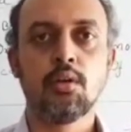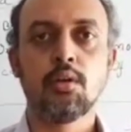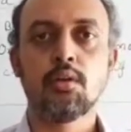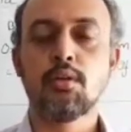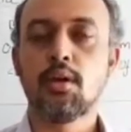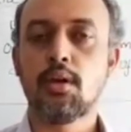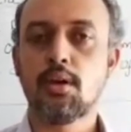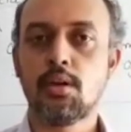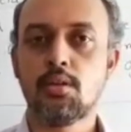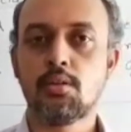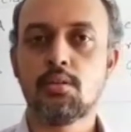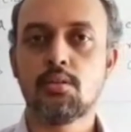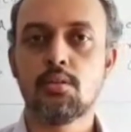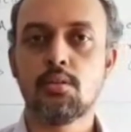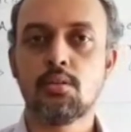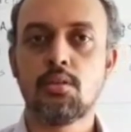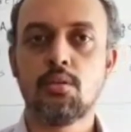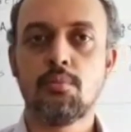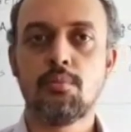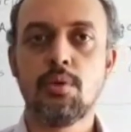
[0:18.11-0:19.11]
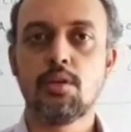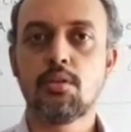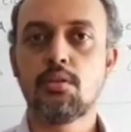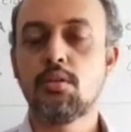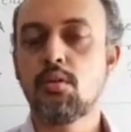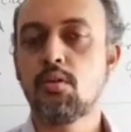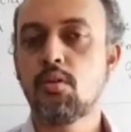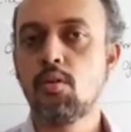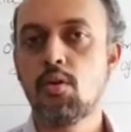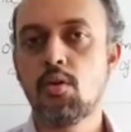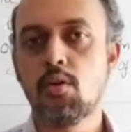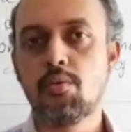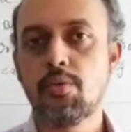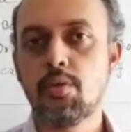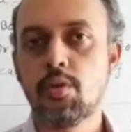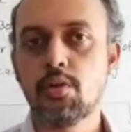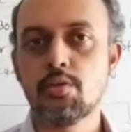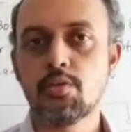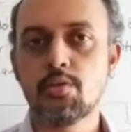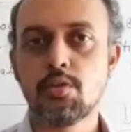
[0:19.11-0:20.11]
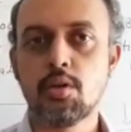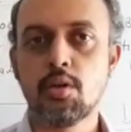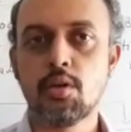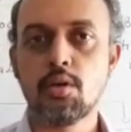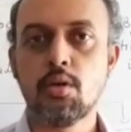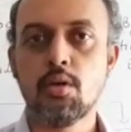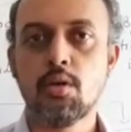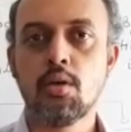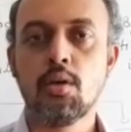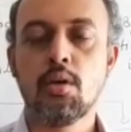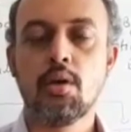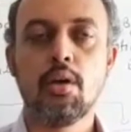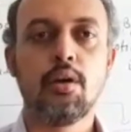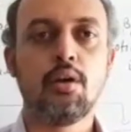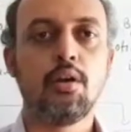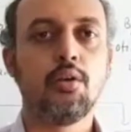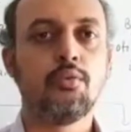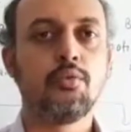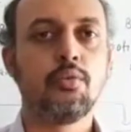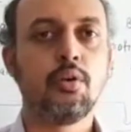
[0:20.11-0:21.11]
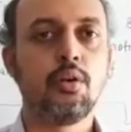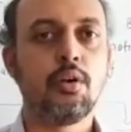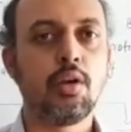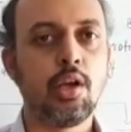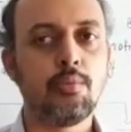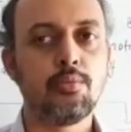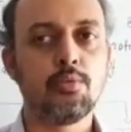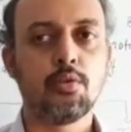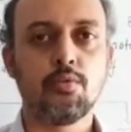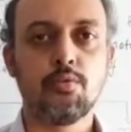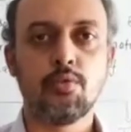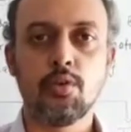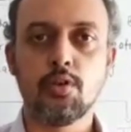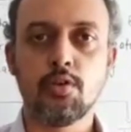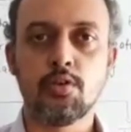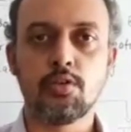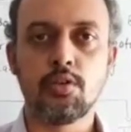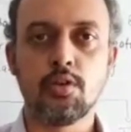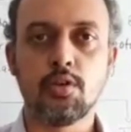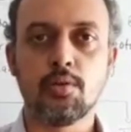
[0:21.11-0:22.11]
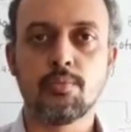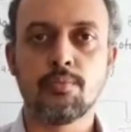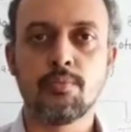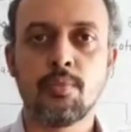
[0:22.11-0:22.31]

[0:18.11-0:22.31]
that is the basic law of inertia and different types of inertia.